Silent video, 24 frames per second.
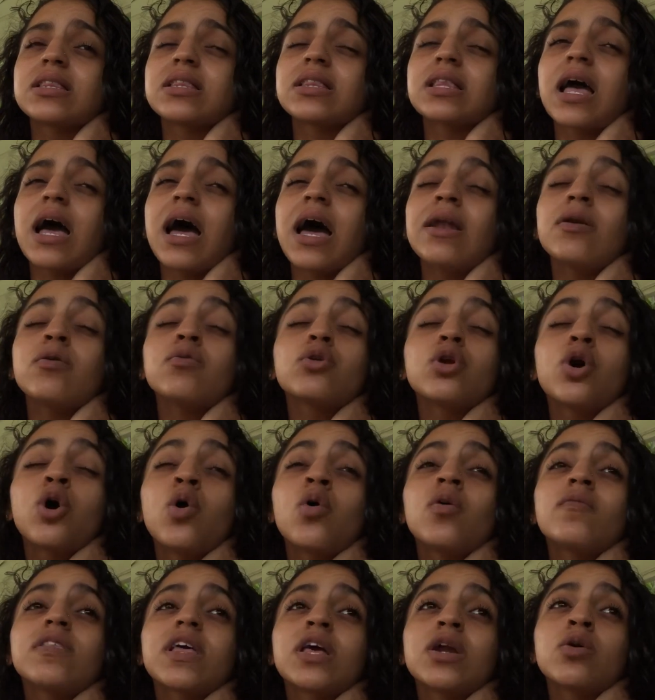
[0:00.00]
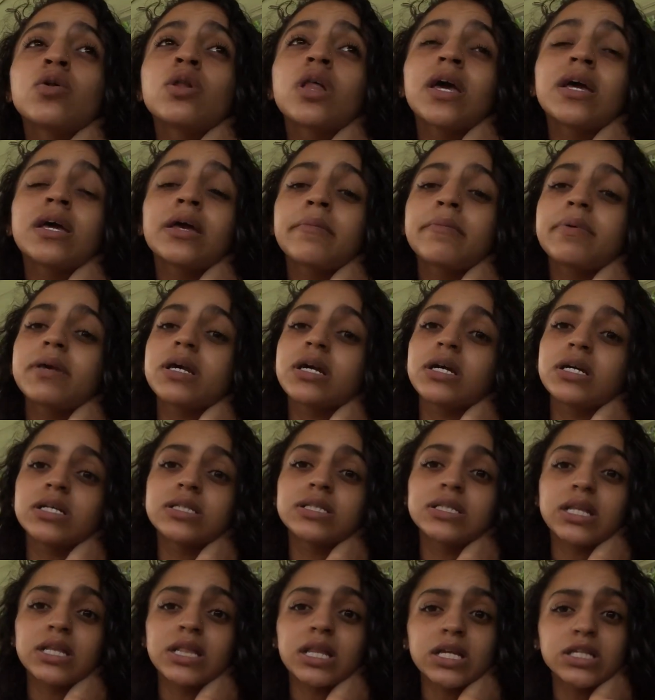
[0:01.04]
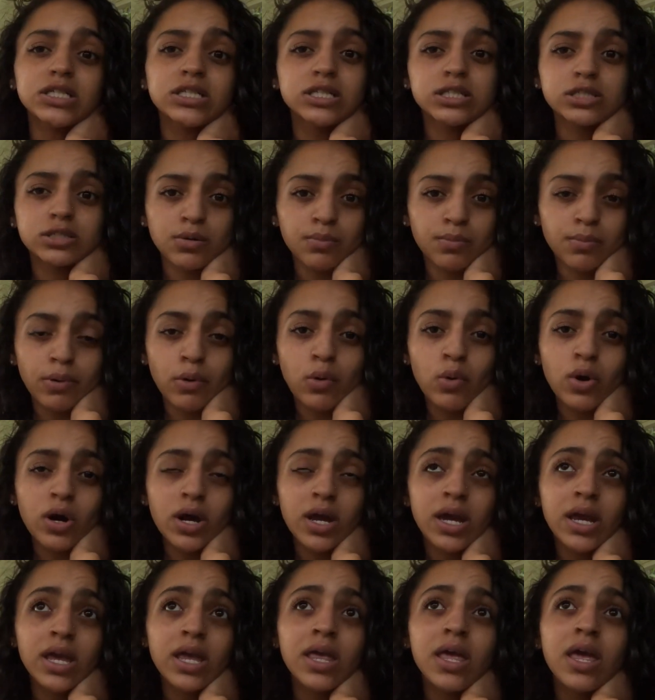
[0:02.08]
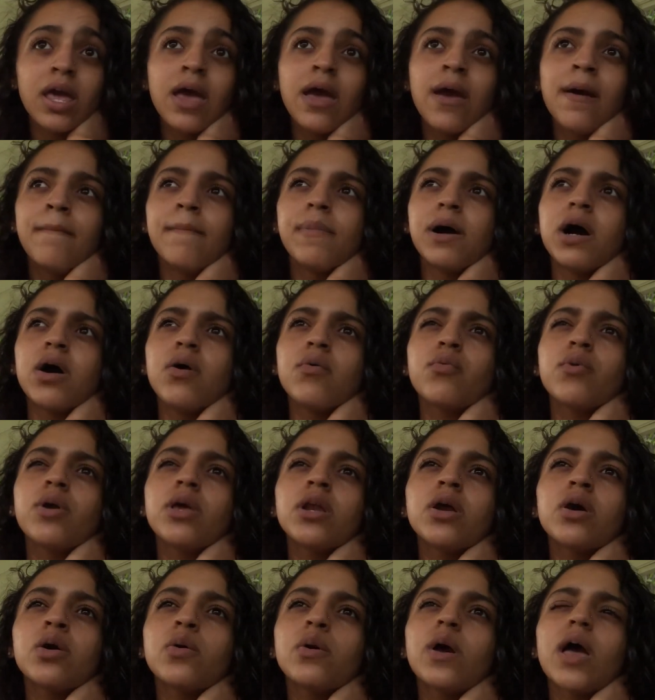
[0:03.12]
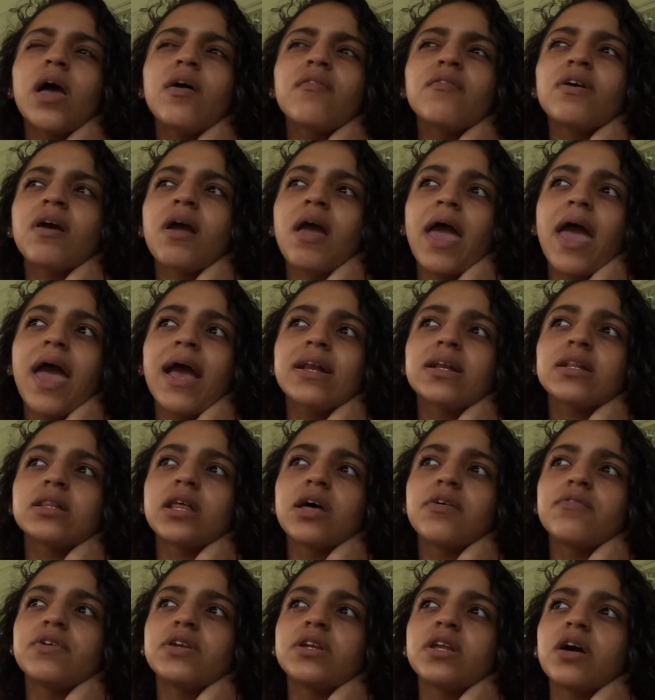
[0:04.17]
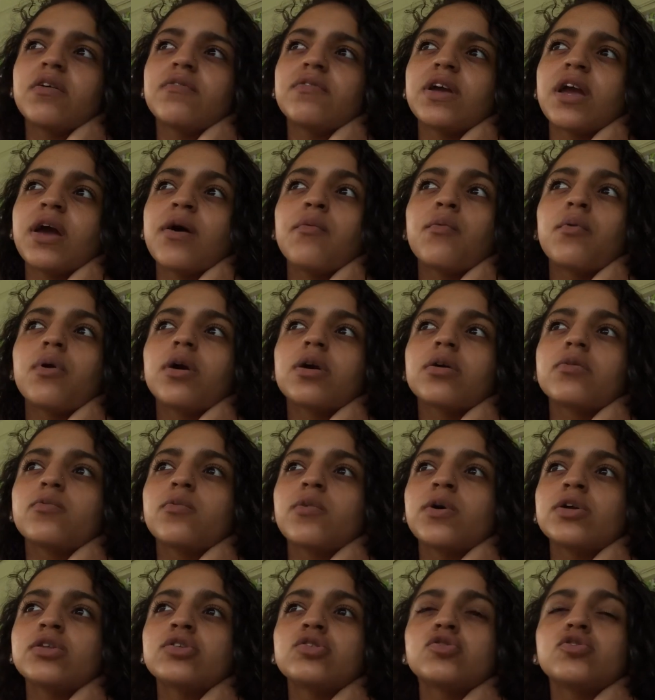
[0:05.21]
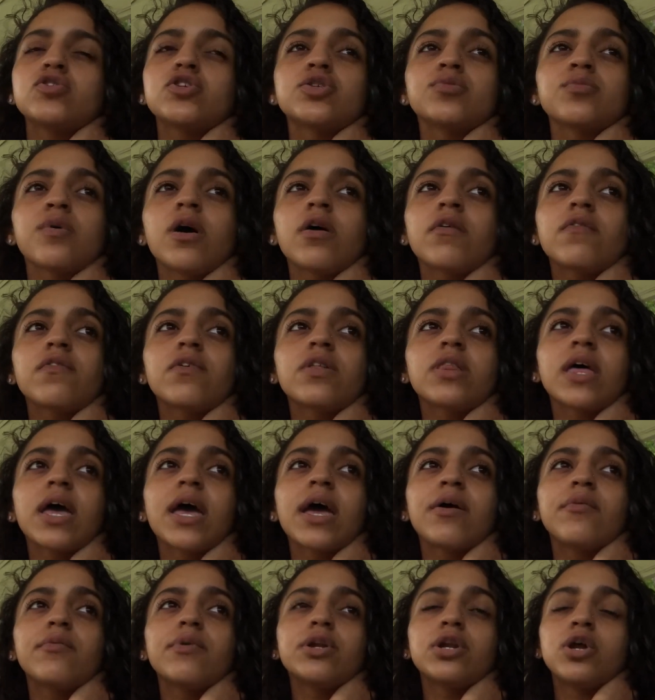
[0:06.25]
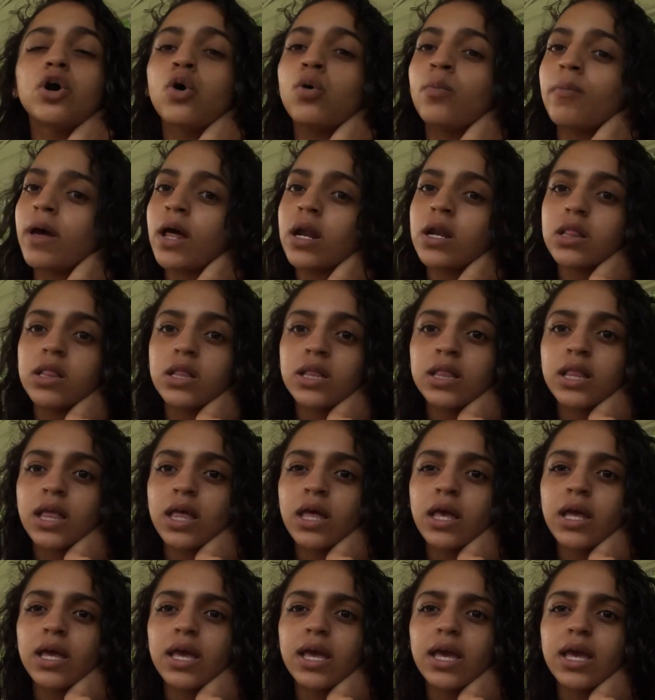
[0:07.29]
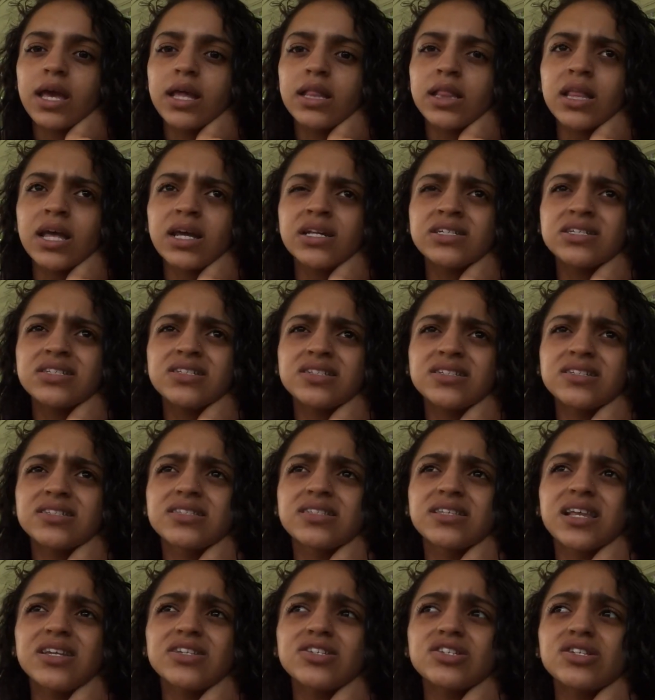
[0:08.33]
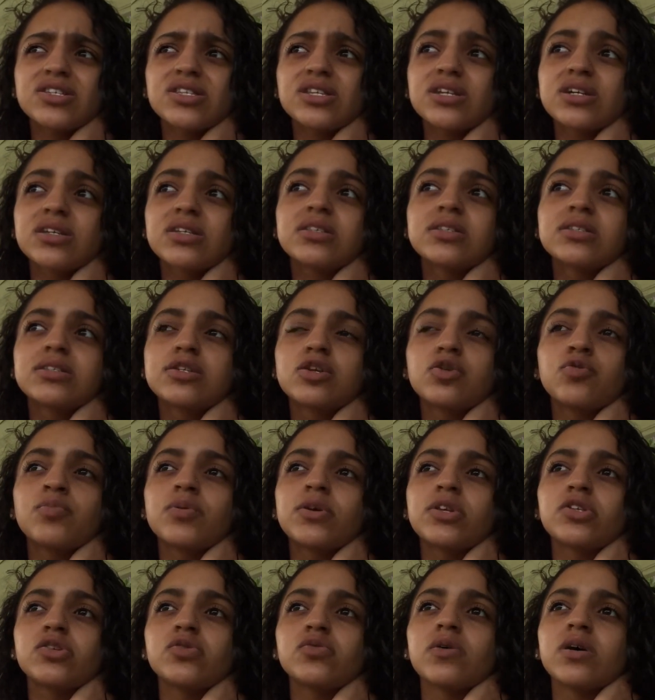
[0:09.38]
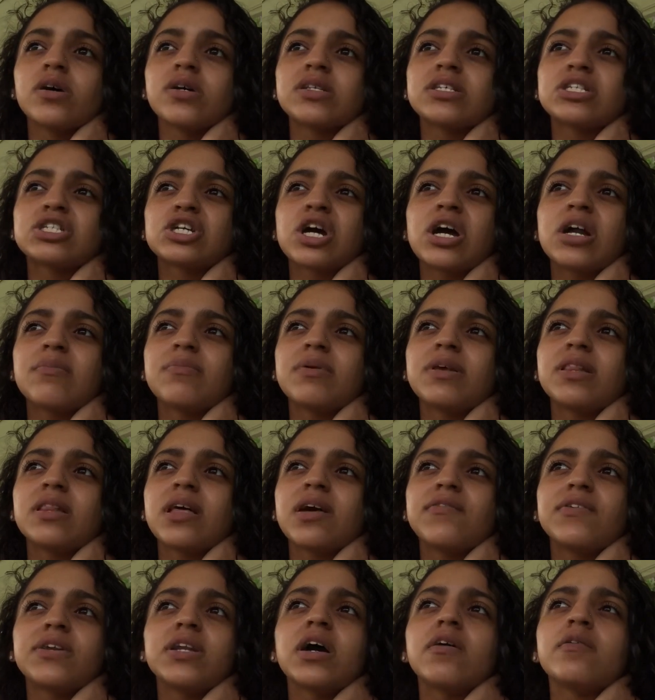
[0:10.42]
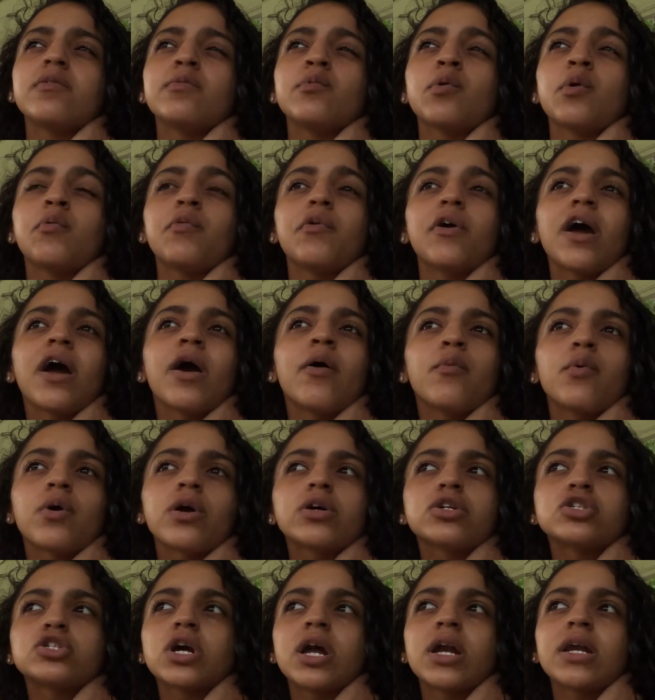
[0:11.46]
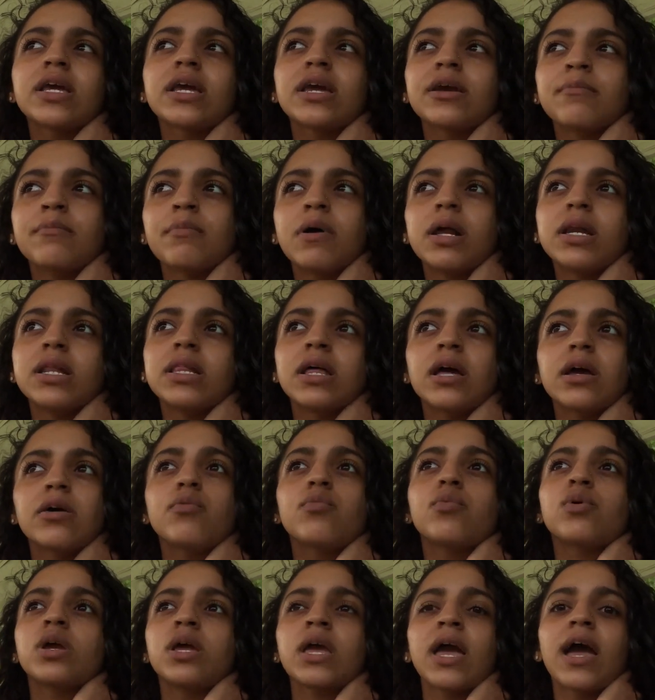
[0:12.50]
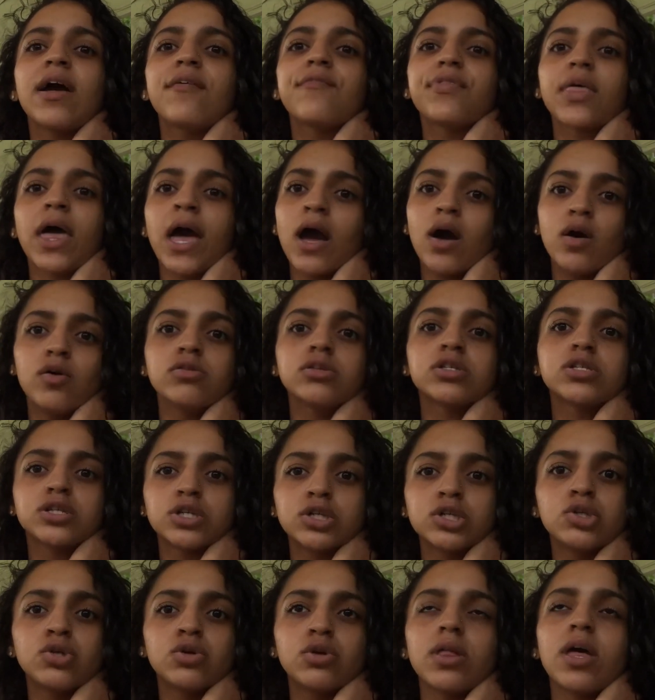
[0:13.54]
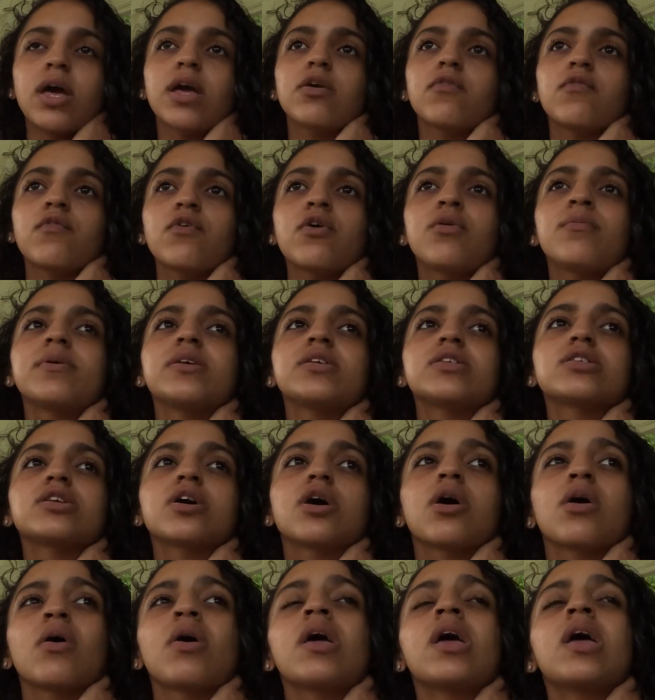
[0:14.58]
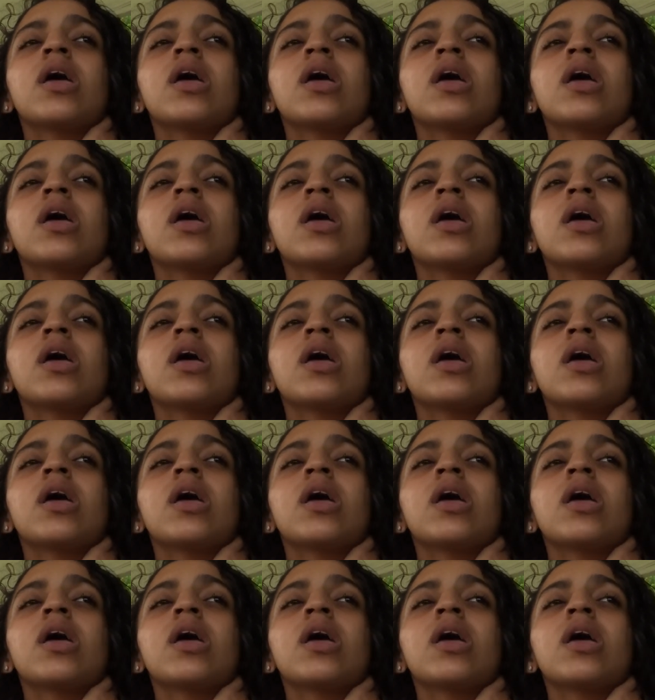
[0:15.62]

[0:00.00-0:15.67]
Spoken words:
I don't know if they don't like it because they think she's a boy. But we don't ever act lovey-dovey at work. We're too smart for that. We know better than that, and that just looks stupid to us, trying to be lovey-dovey when we're at work trying to get money. Like, we have the house to do that. You feel me? So